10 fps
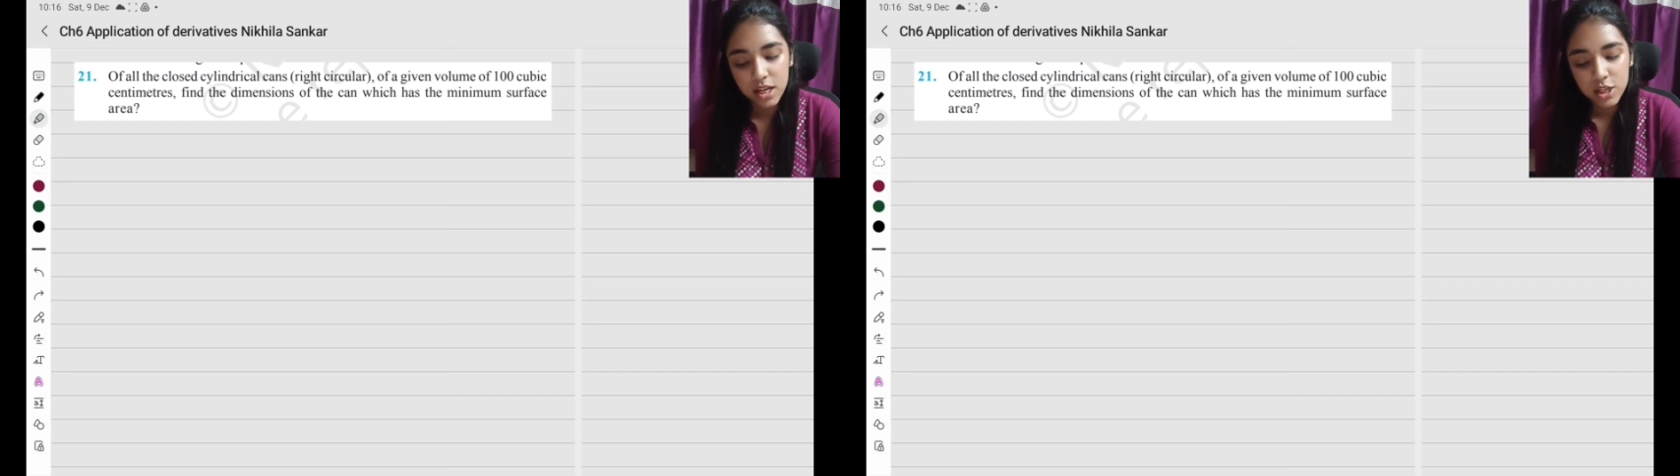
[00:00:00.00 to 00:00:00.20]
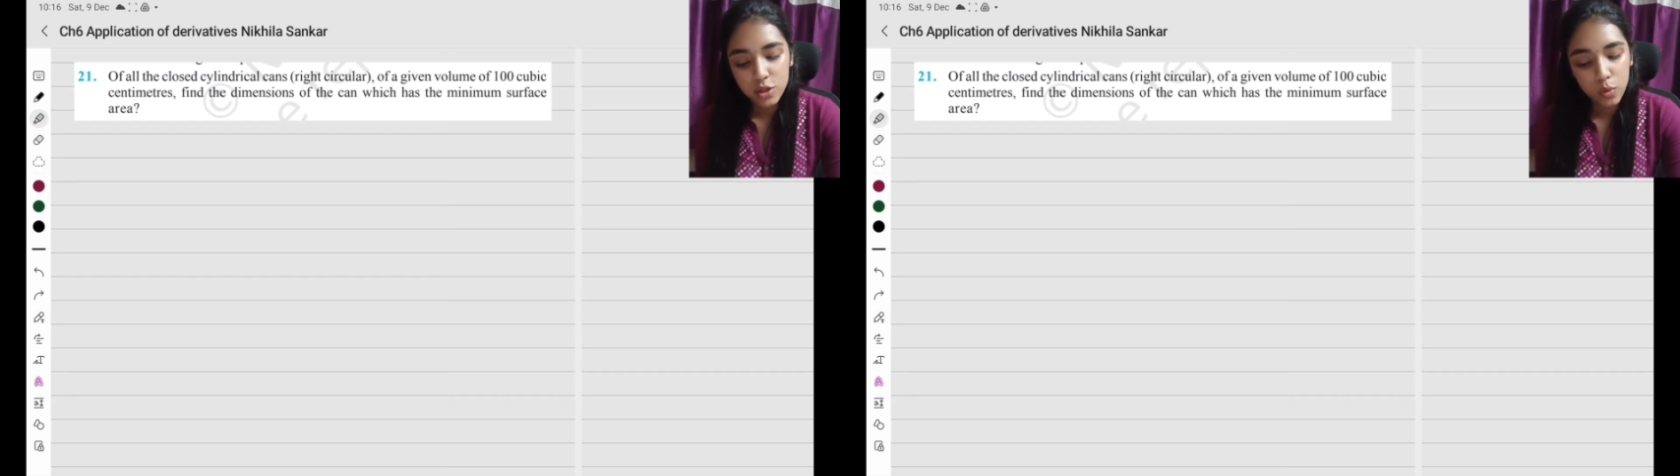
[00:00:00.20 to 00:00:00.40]

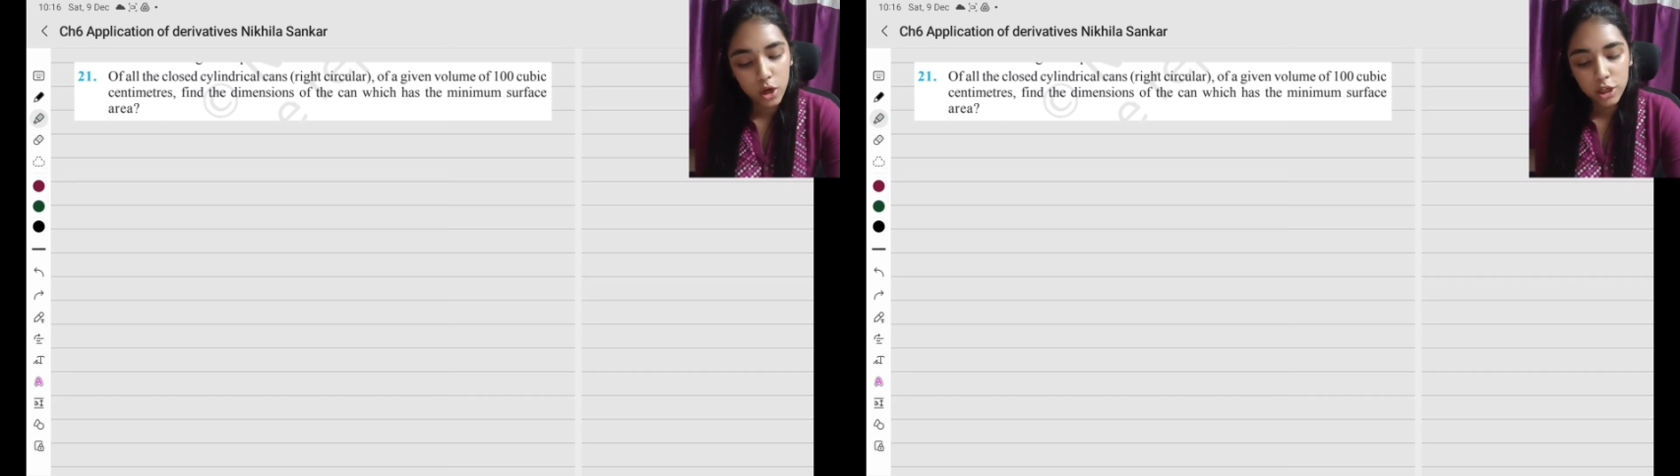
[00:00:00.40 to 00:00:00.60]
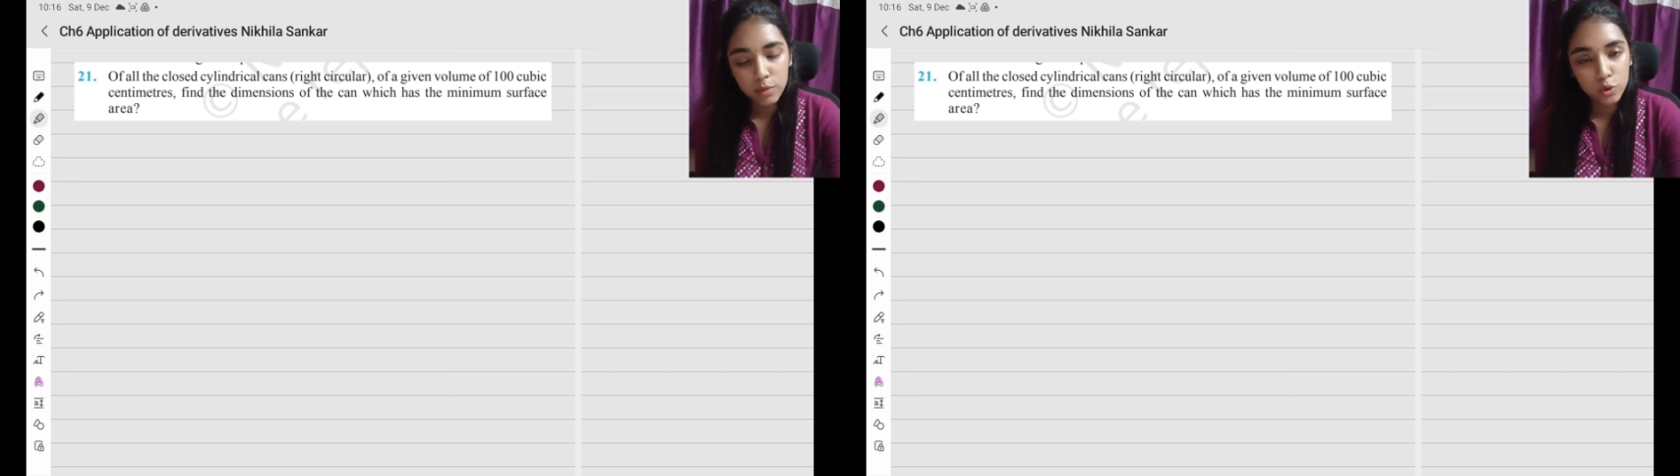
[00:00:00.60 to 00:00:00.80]
So
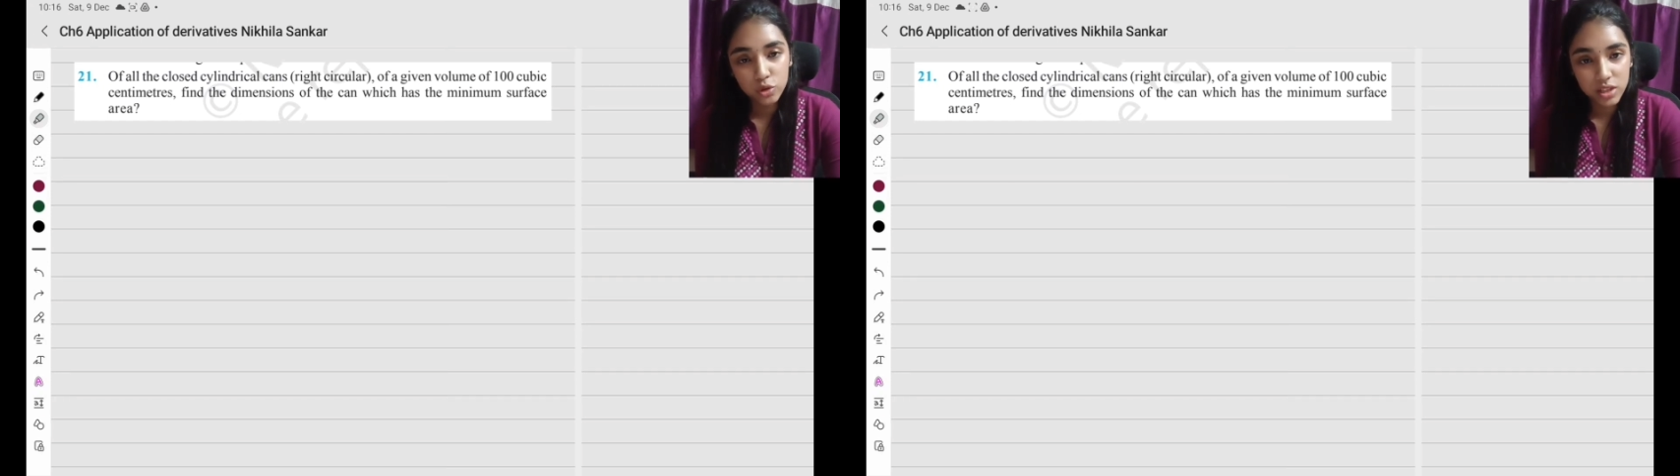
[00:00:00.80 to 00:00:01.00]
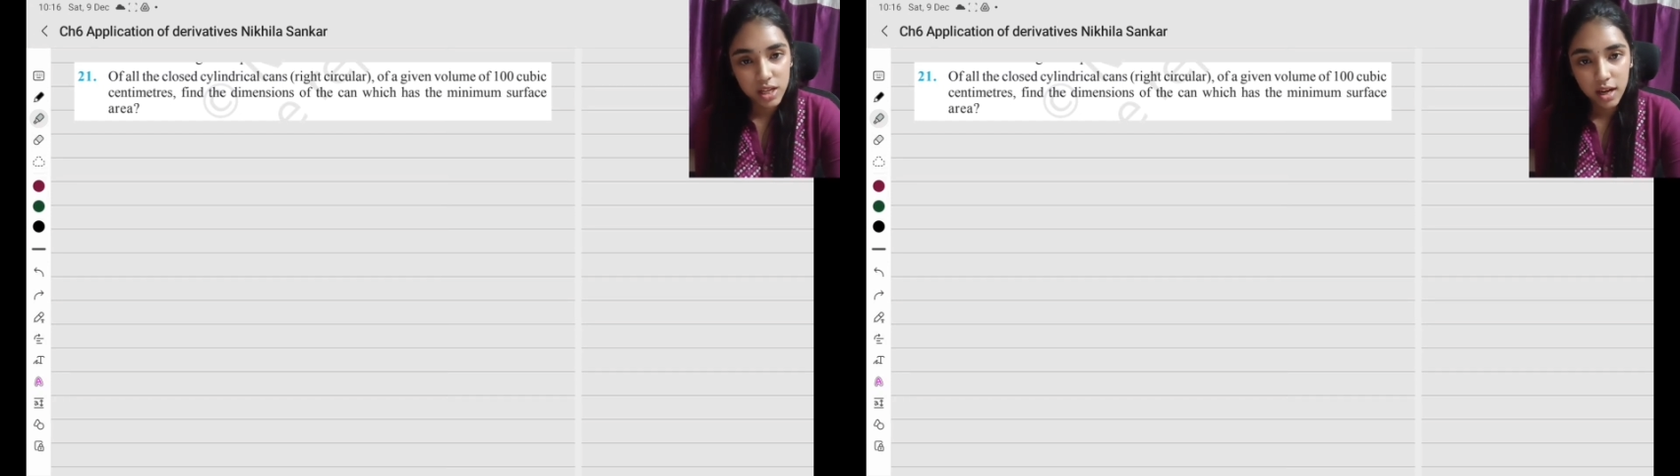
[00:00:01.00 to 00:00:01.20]
volume
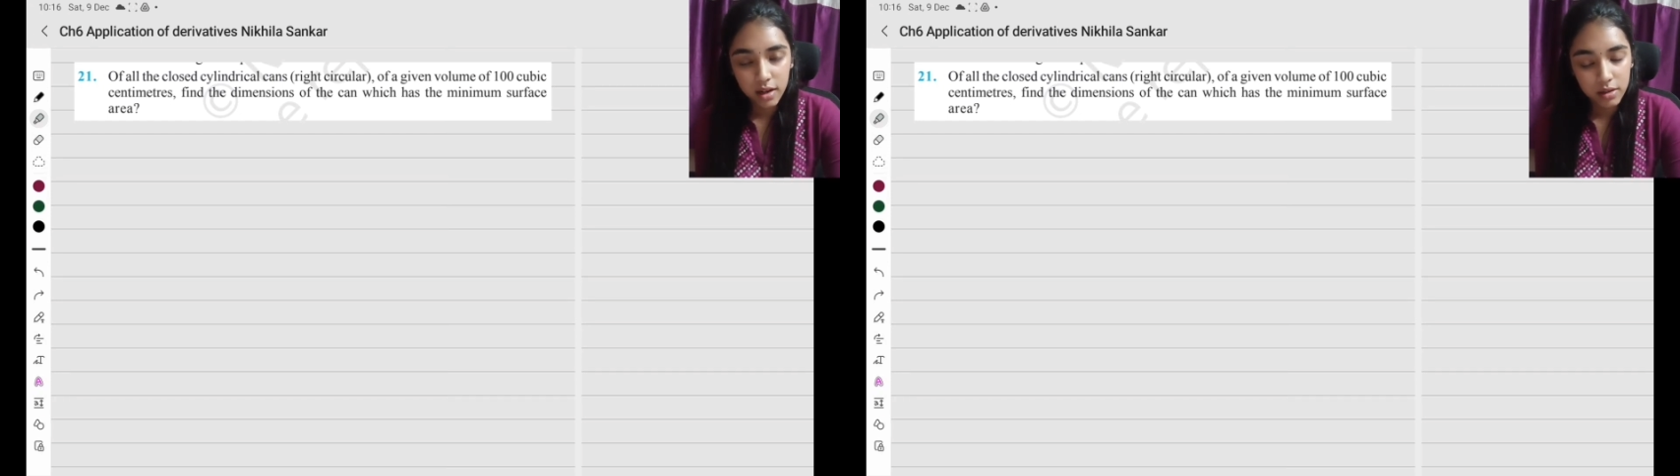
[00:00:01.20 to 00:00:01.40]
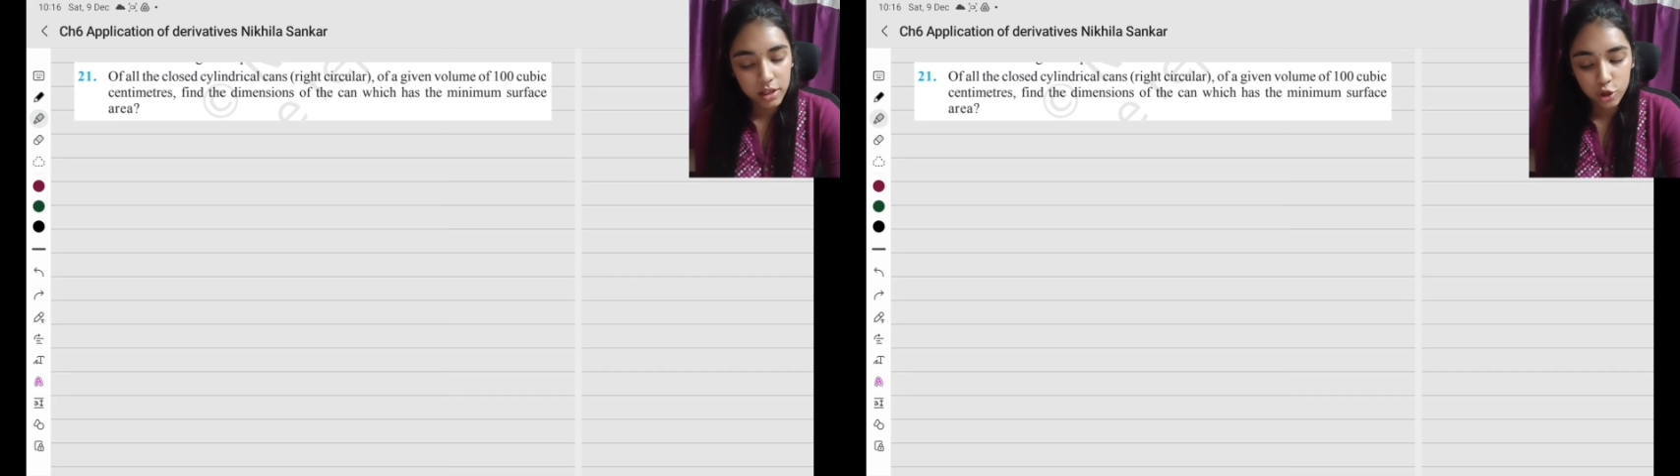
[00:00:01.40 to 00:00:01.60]
kuduthita
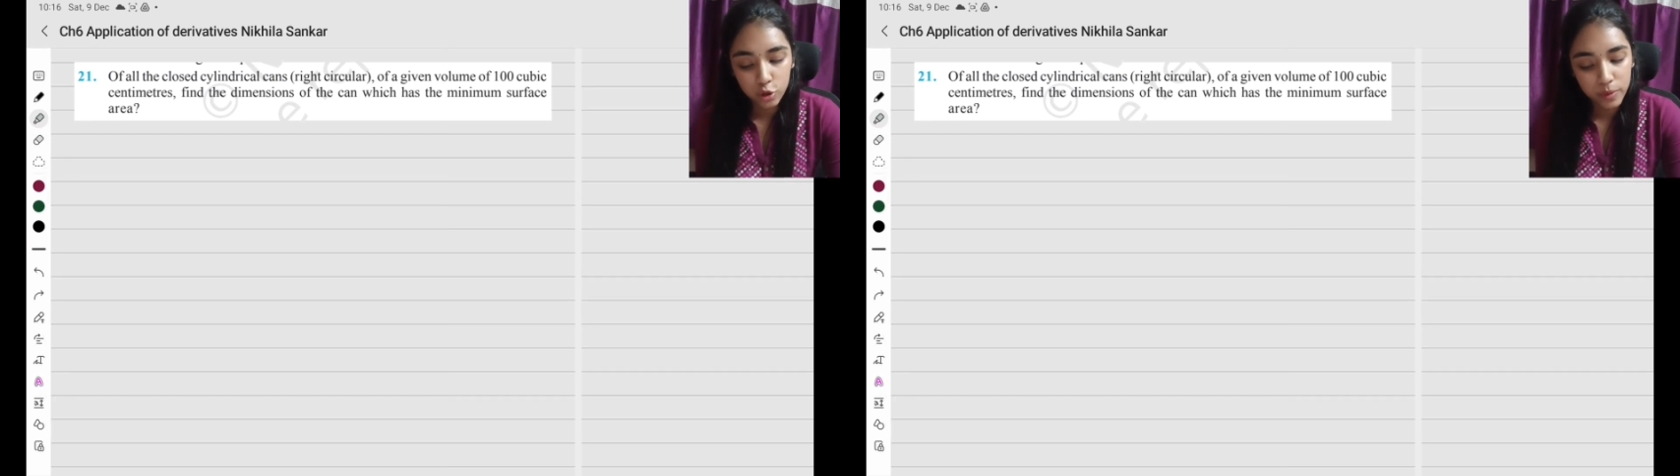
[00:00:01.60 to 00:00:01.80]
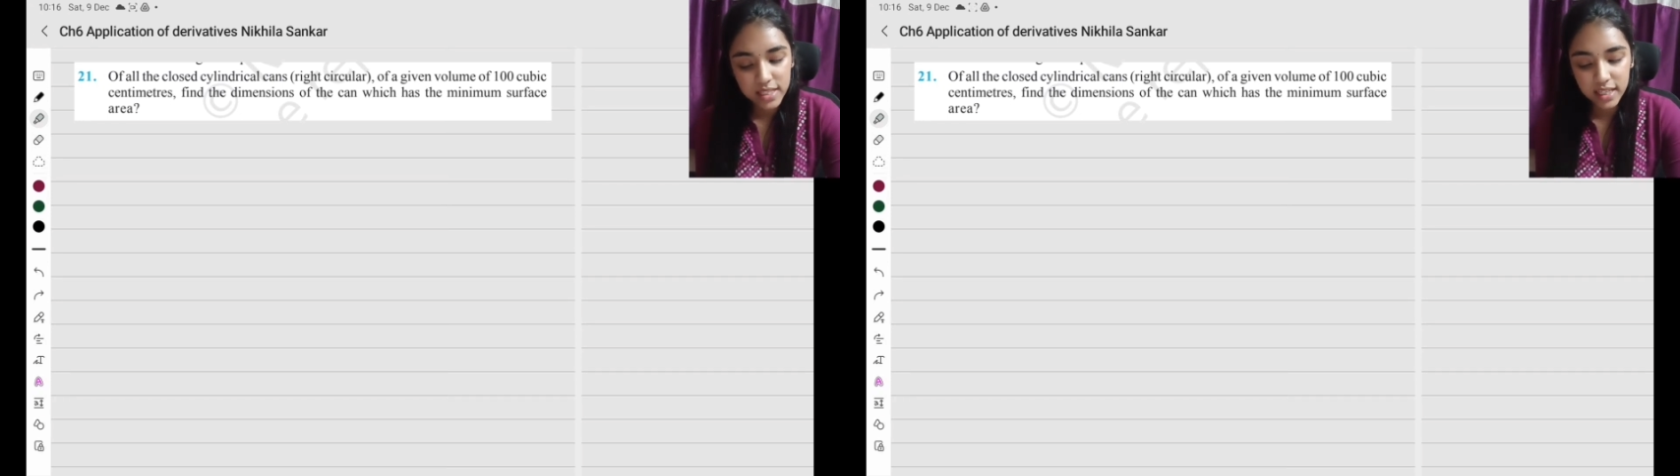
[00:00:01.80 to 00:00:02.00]
100
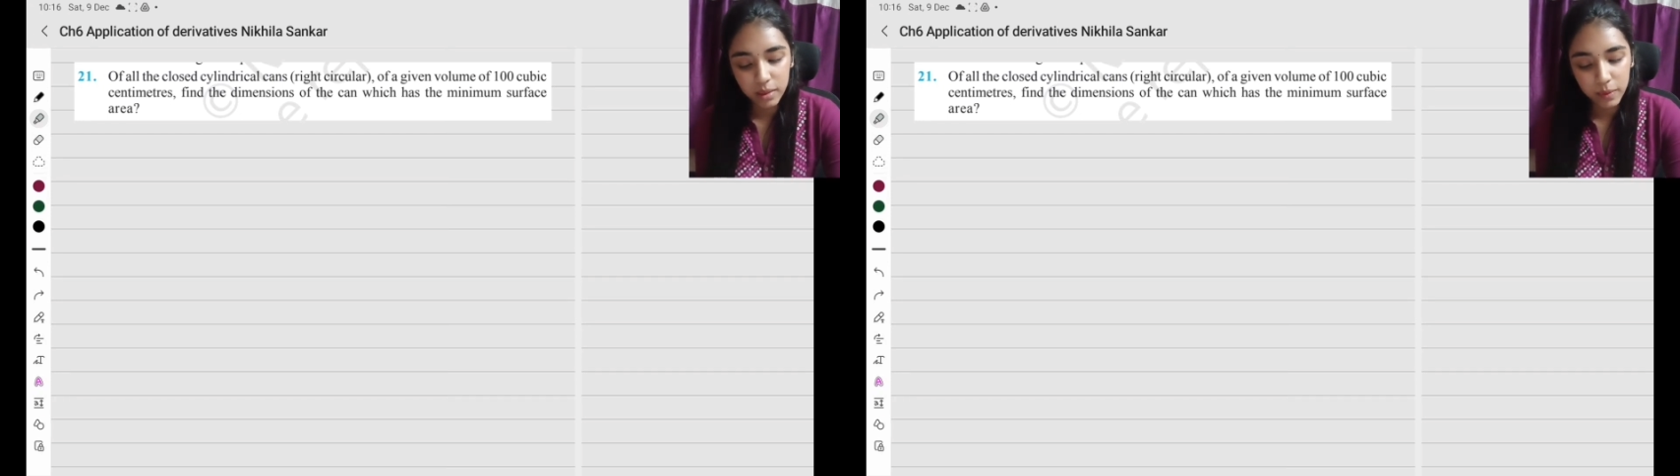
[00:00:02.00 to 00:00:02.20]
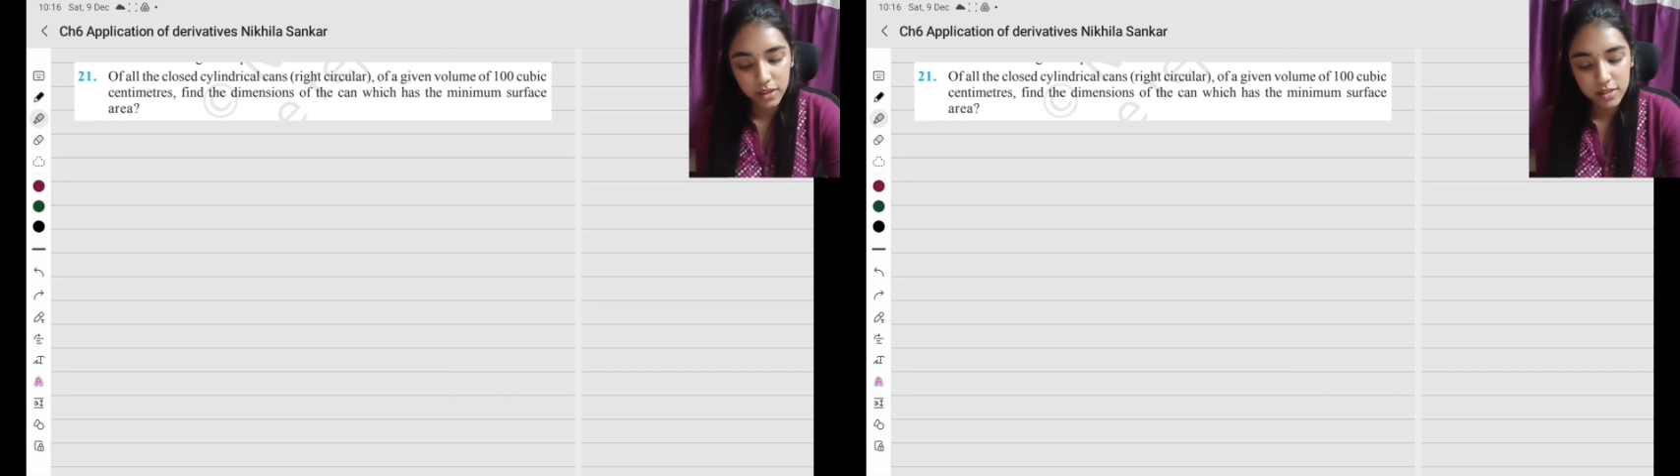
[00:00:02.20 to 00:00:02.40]
cubic
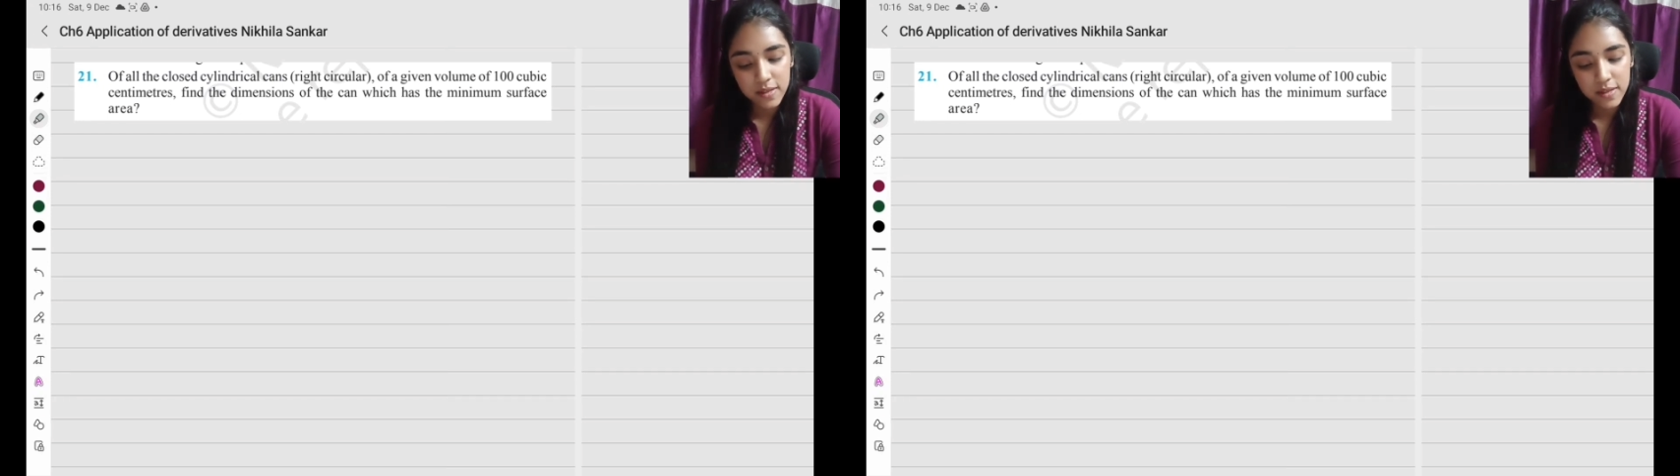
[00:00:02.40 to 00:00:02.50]
centimeters.